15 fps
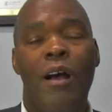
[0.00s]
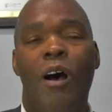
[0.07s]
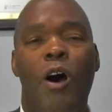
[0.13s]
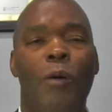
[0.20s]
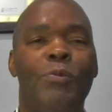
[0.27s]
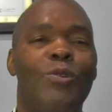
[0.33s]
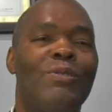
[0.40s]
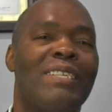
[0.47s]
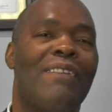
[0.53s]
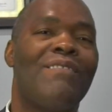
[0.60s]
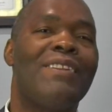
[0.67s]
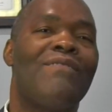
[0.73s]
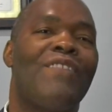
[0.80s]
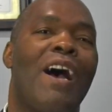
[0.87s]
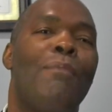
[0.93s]
up to
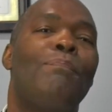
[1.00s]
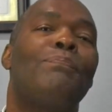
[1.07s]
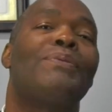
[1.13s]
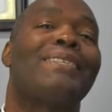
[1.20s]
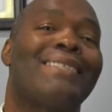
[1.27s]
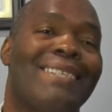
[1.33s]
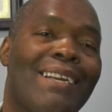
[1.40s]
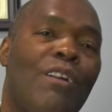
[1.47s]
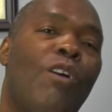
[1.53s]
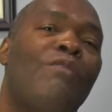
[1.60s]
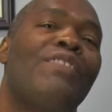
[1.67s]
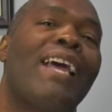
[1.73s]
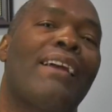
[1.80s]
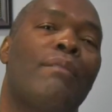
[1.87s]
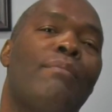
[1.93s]
75%
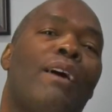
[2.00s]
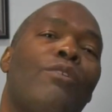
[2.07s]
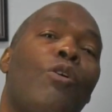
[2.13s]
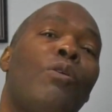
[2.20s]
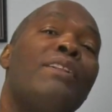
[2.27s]
of that amount